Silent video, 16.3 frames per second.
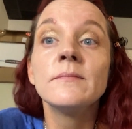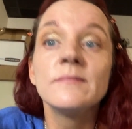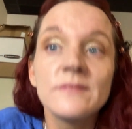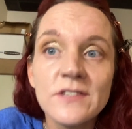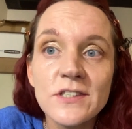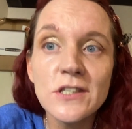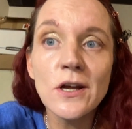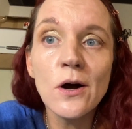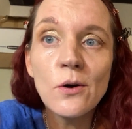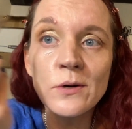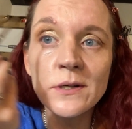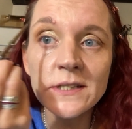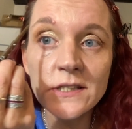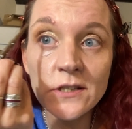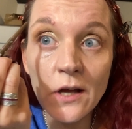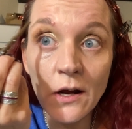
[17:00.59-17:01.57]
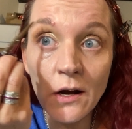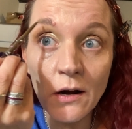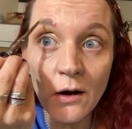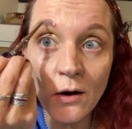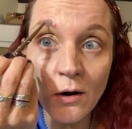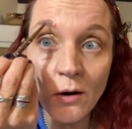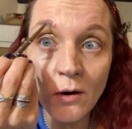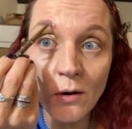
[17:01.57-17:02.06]

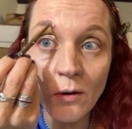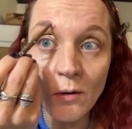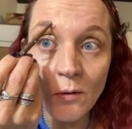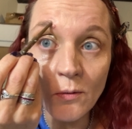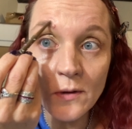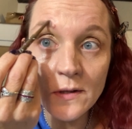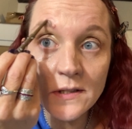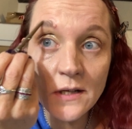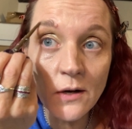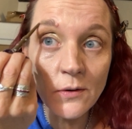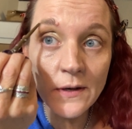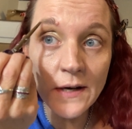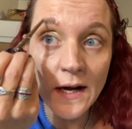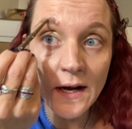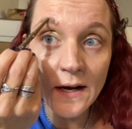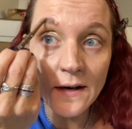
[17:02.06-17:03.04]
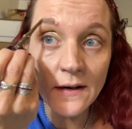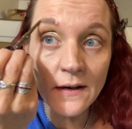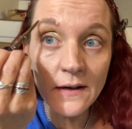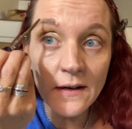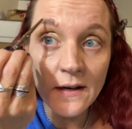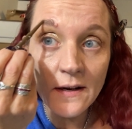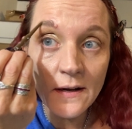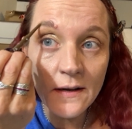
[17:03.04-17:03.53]
so-and-so, what's going on?
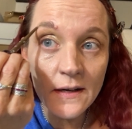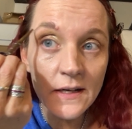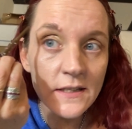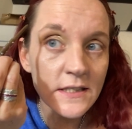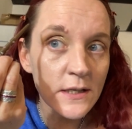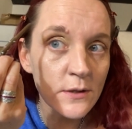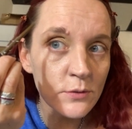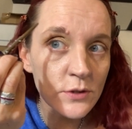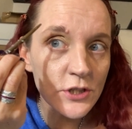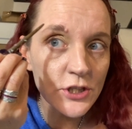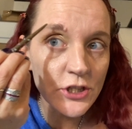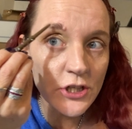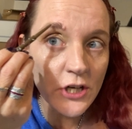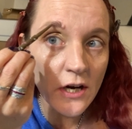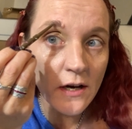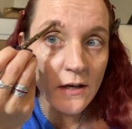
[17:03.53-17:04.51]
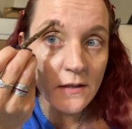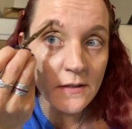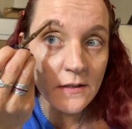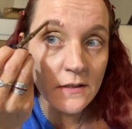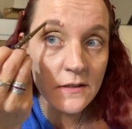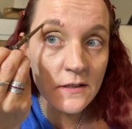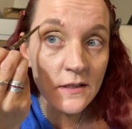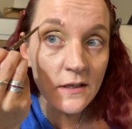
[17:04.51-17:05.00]
Because he was just